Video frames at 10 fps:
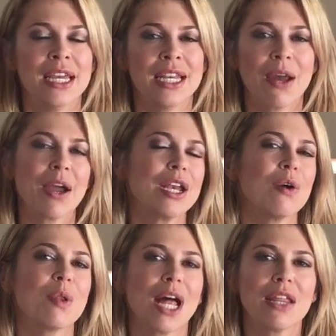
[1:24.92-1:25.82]
Now, I know
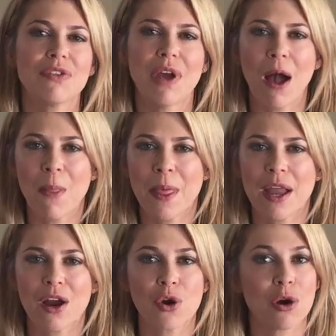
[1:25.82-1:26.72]
a lot of you out
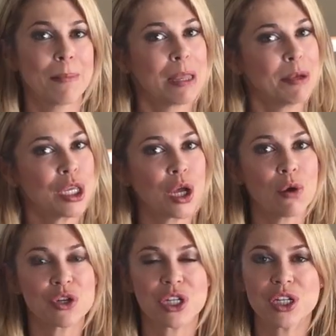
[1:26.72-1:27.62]
there who are maybe
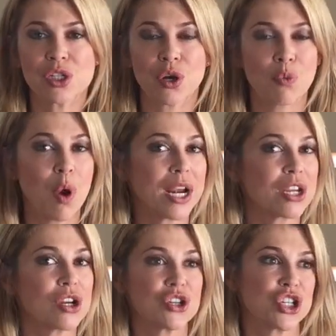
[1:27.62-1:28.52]
coaches or want
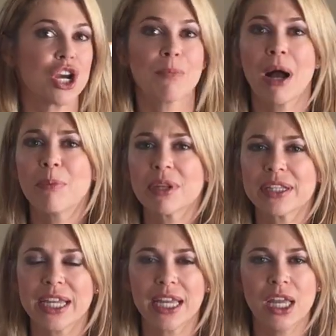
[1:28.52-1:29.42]
to share
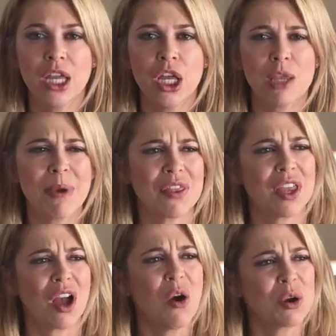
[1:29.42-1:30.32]
publicly. You might
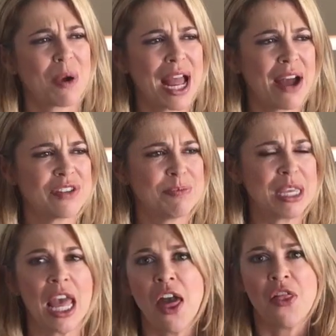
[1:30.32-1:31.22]
think, oh, do I have to
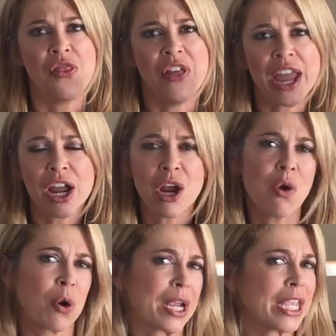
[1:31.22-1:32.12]
be there
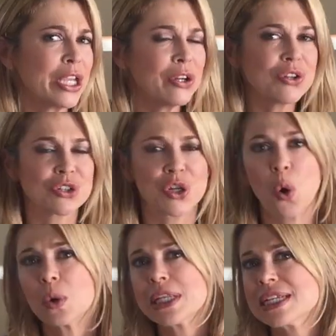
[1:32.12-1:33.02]
or healed or
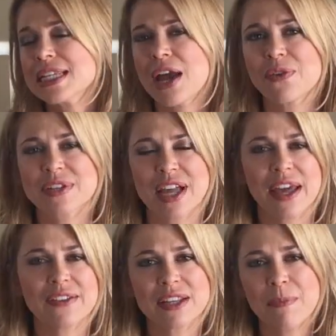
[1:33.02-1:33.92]
totally to the other
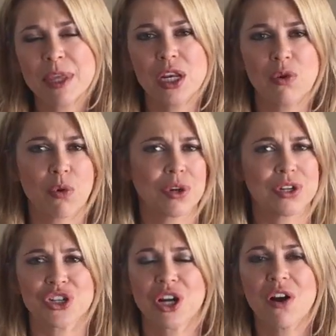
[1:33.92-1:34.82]
side of something in order to
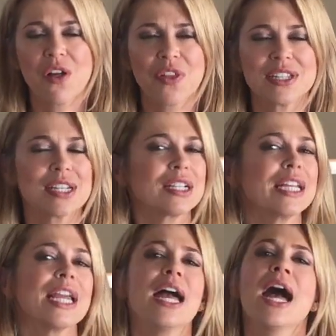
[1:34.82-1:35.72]
share authentically?